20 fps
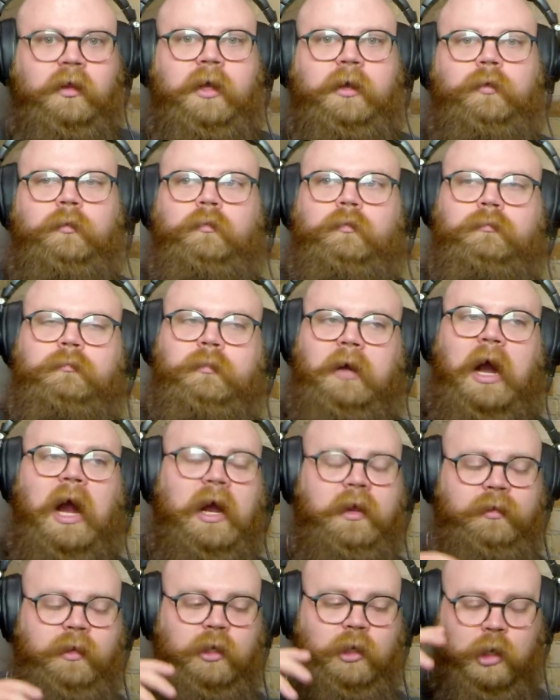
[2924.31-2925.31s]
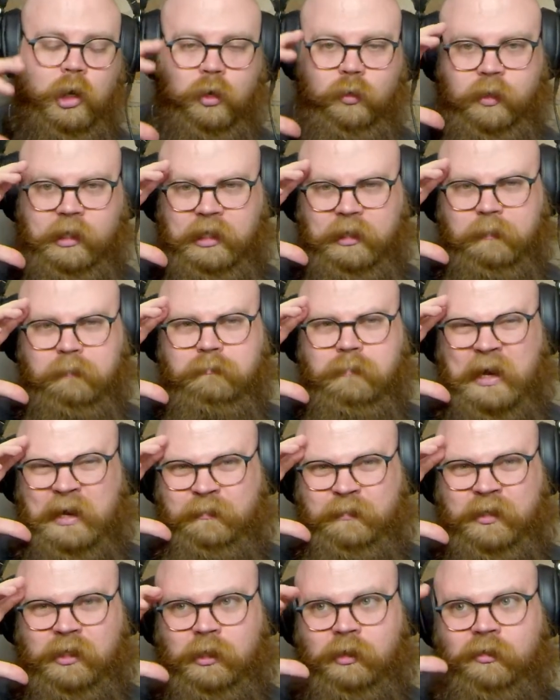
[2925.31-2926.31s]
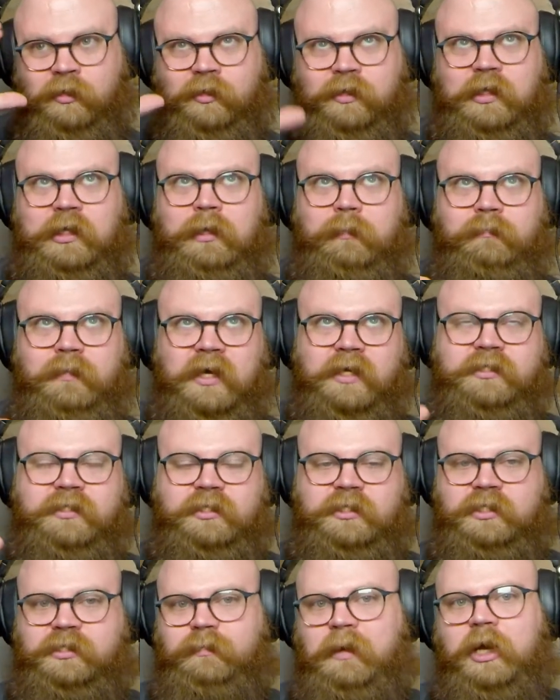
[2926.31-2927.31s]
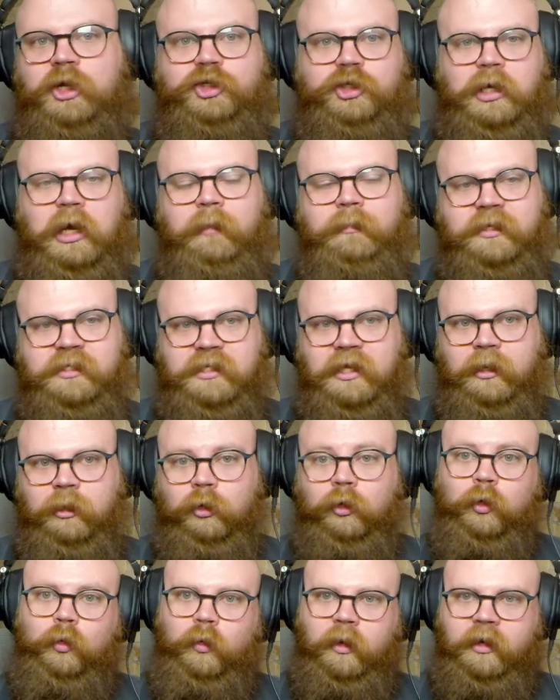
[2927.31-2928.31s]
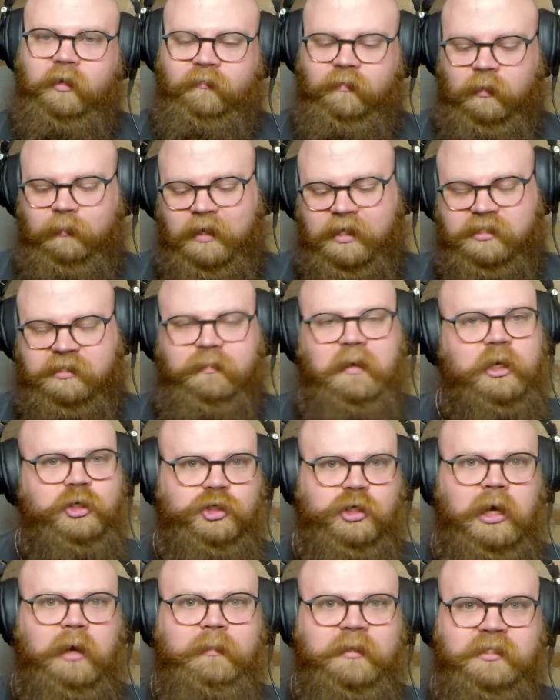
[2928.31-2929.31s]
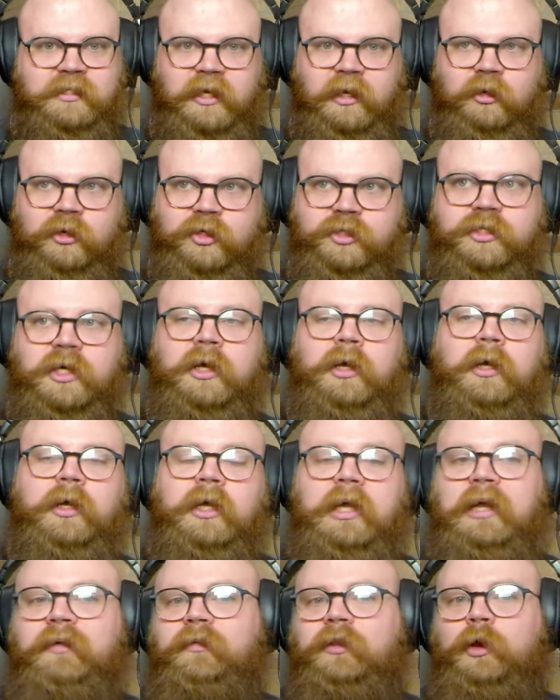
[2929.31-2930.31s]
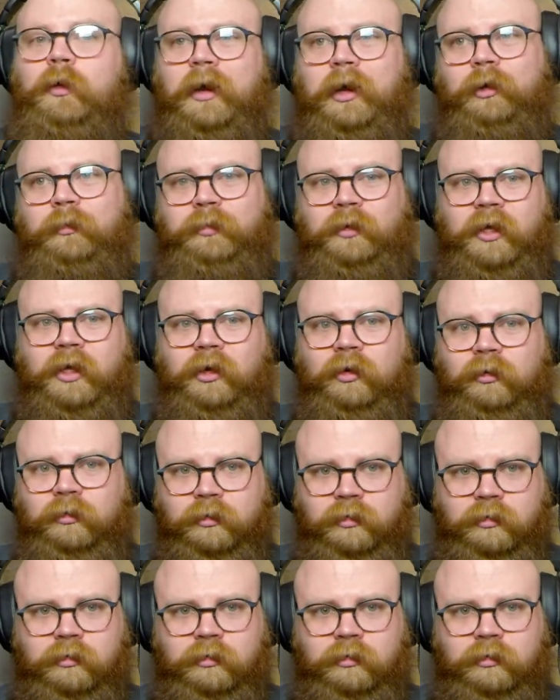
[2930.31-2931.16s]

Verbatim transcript: Like, I think Coney might be the best Smash commentator or one of the best Smash commentators, even though I don't play Ult.